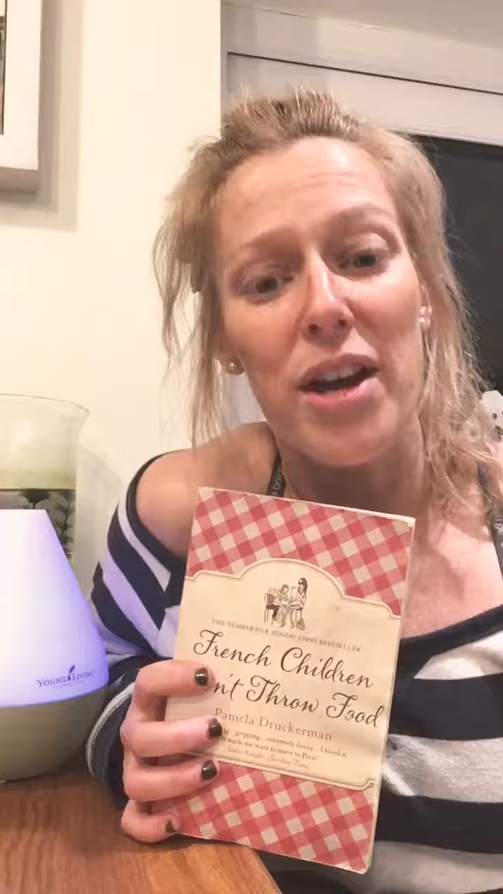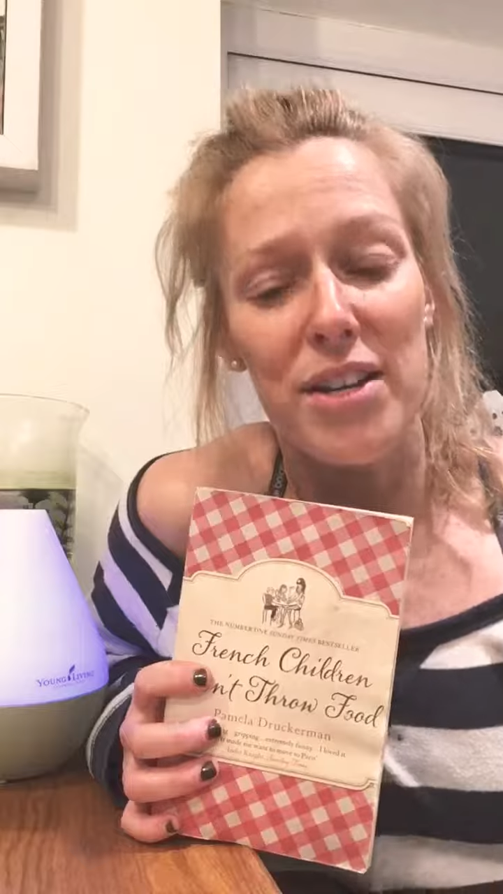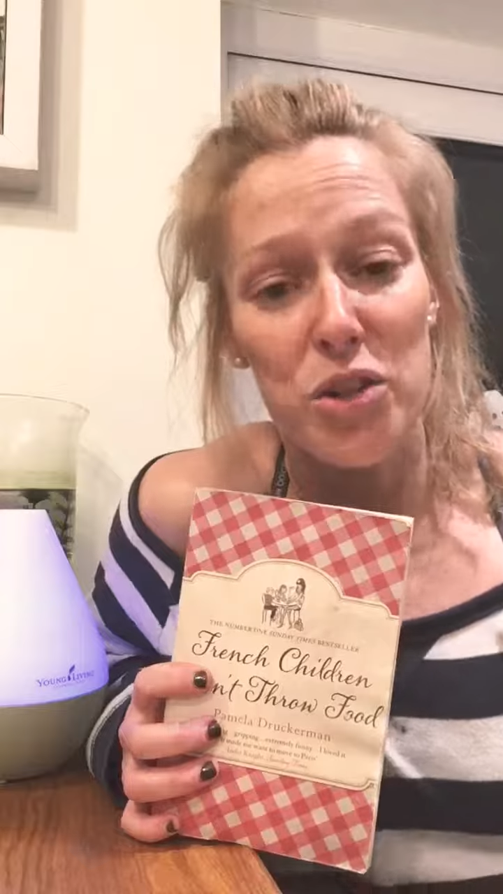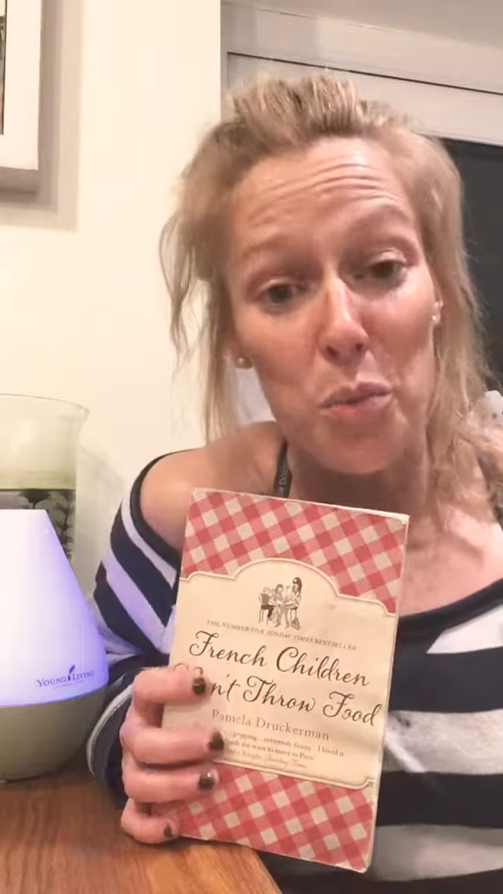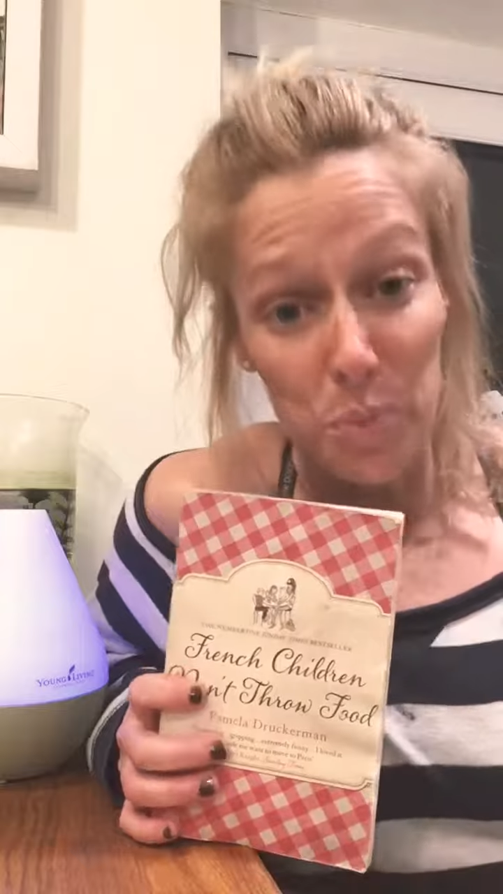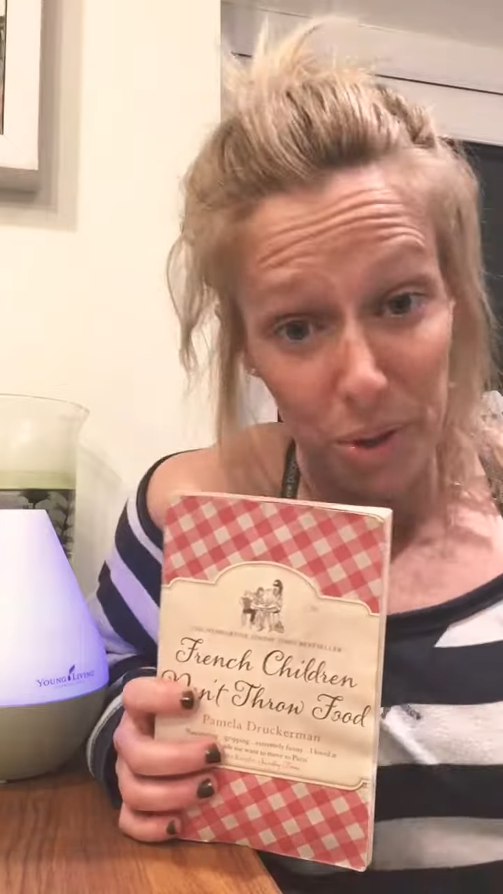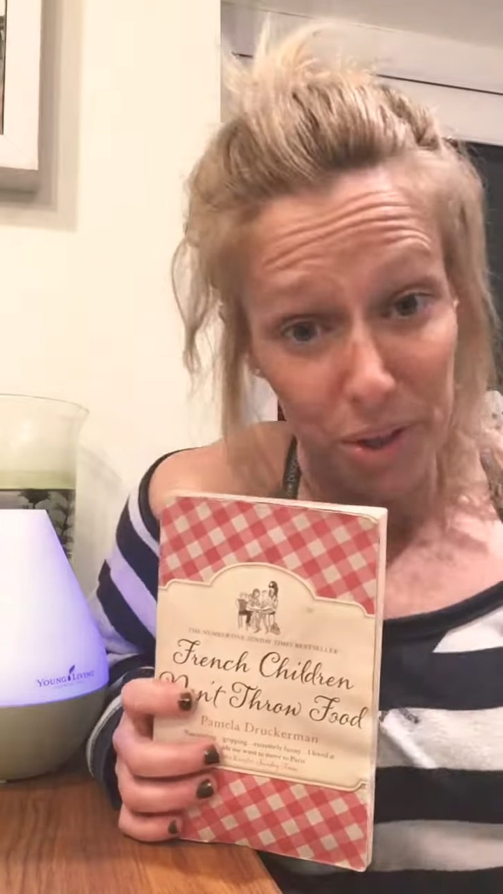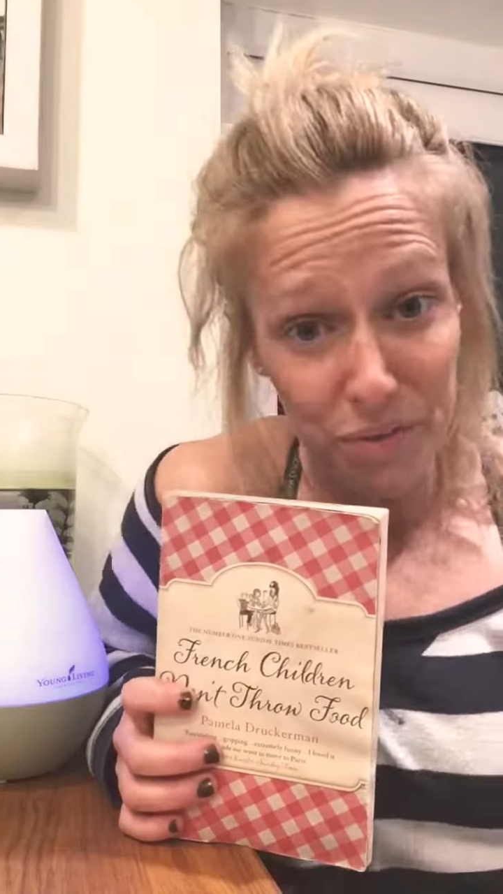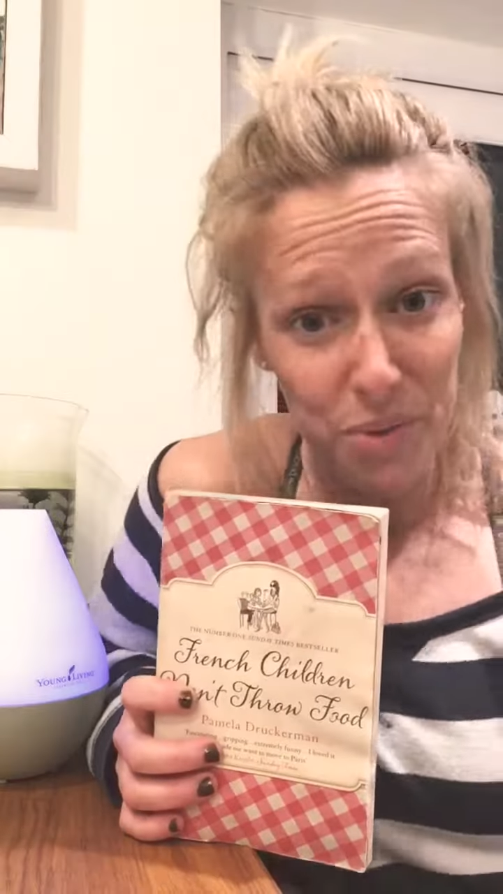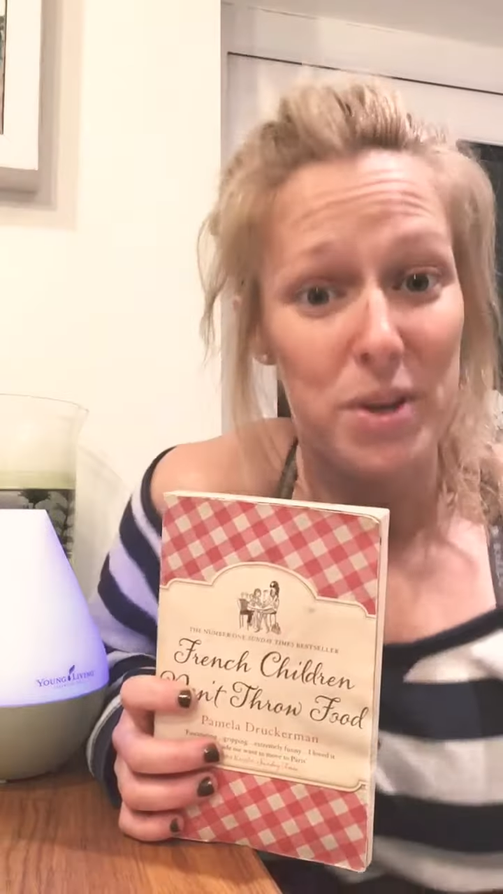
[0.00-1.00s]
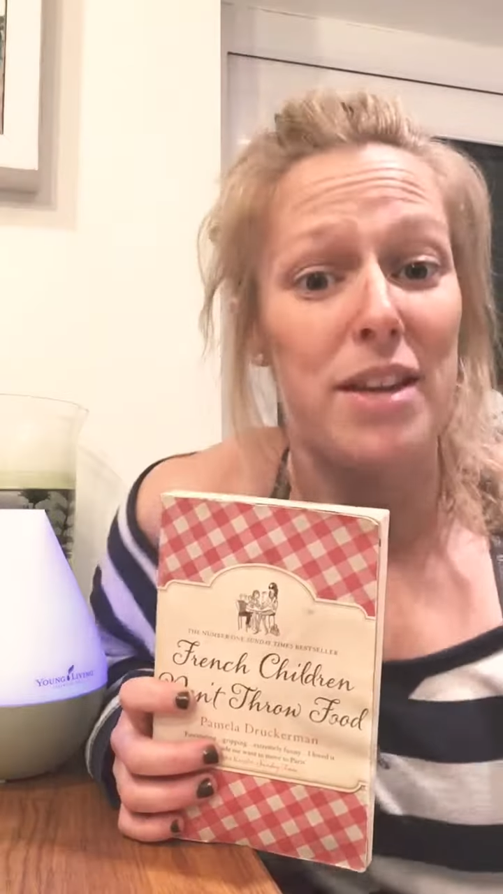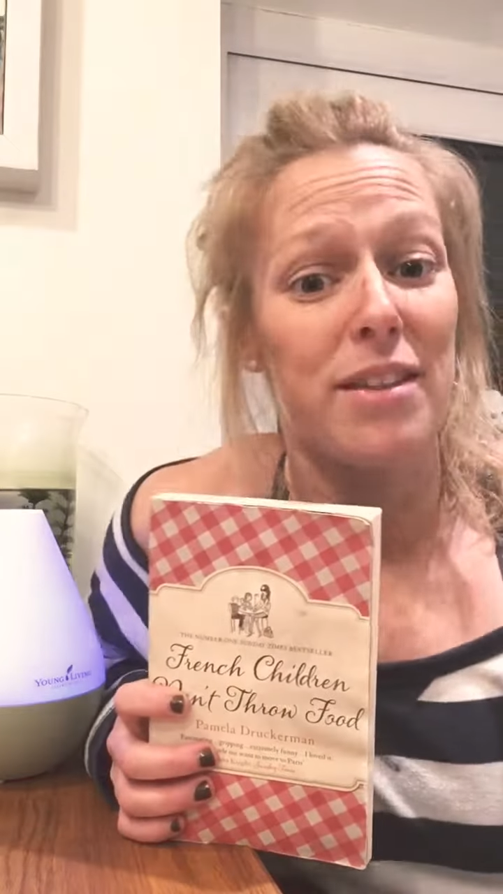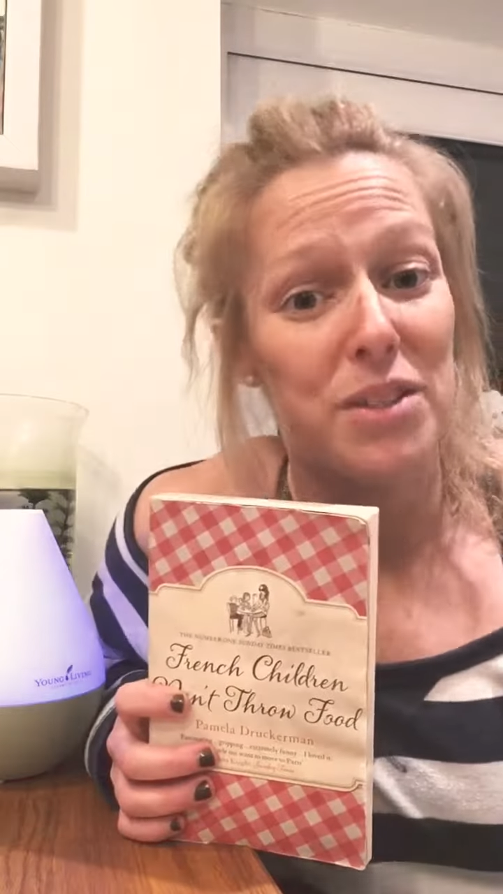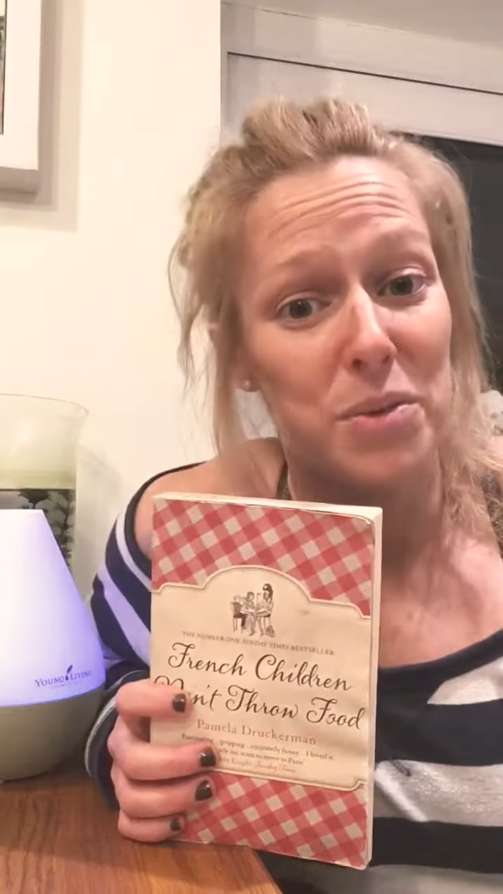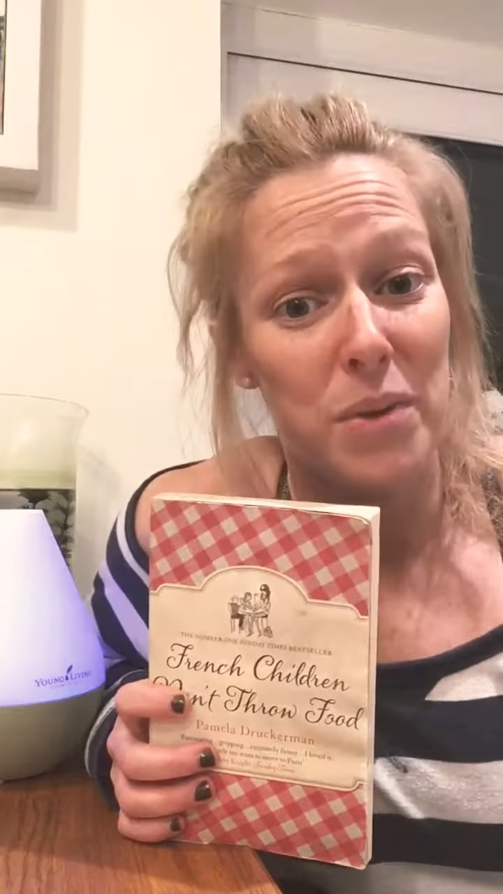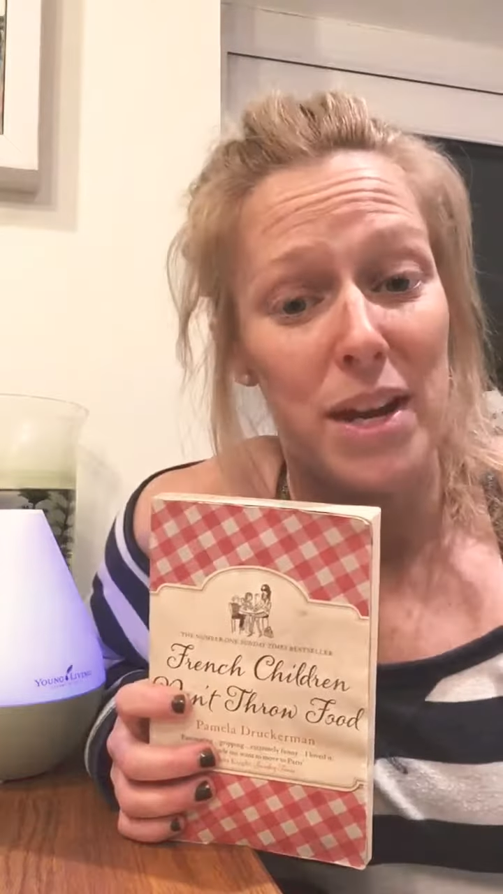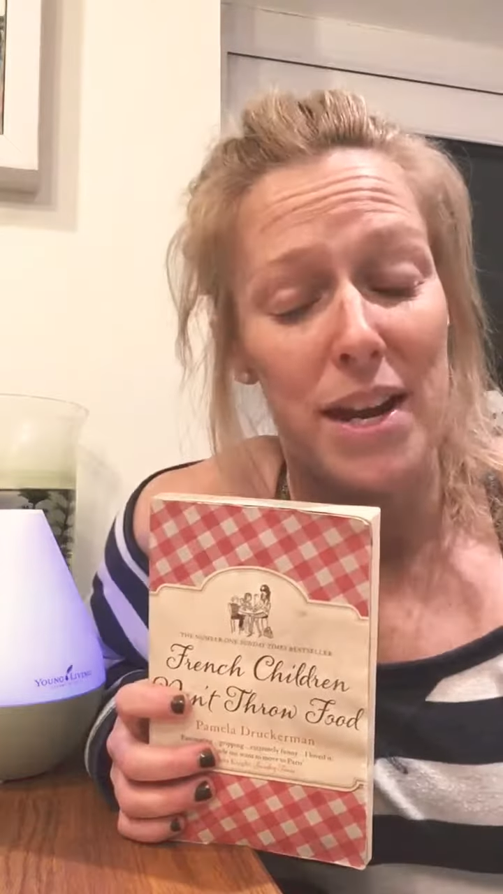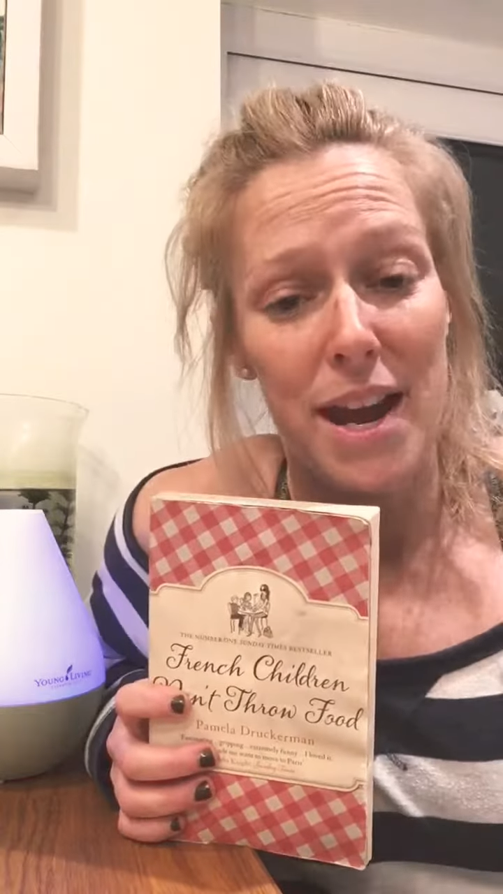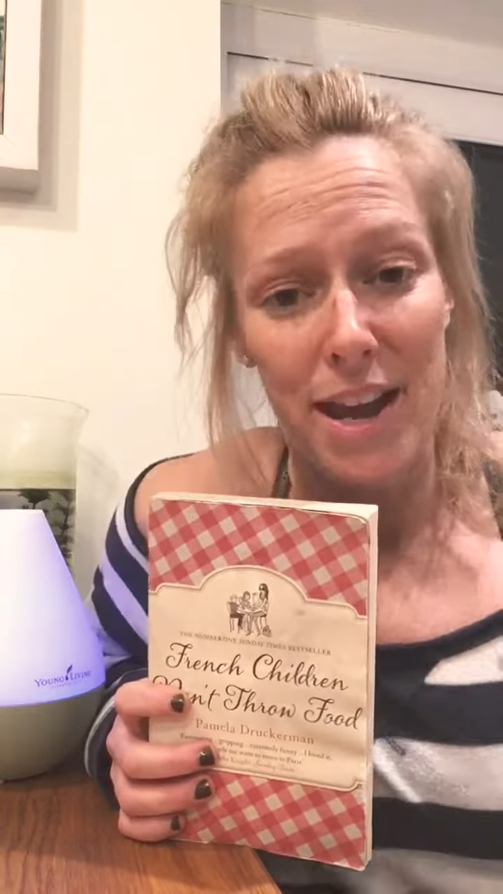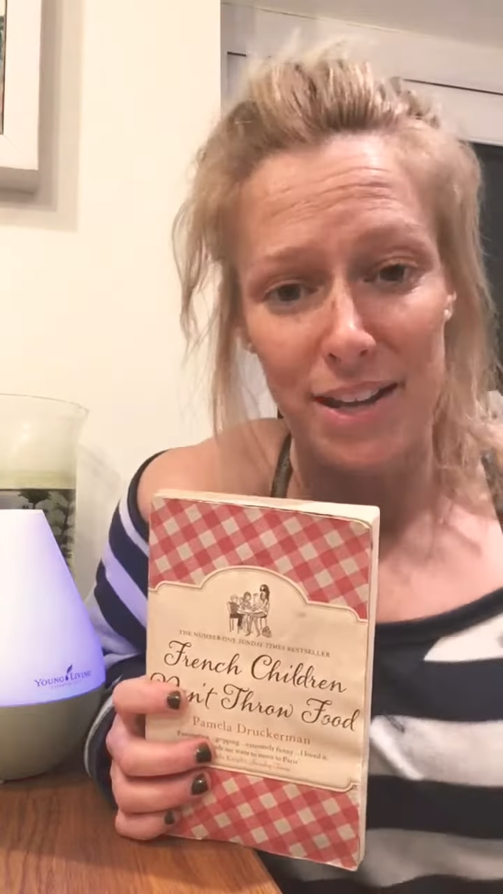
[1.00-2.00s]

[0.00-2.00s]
Okay, so book of the week this week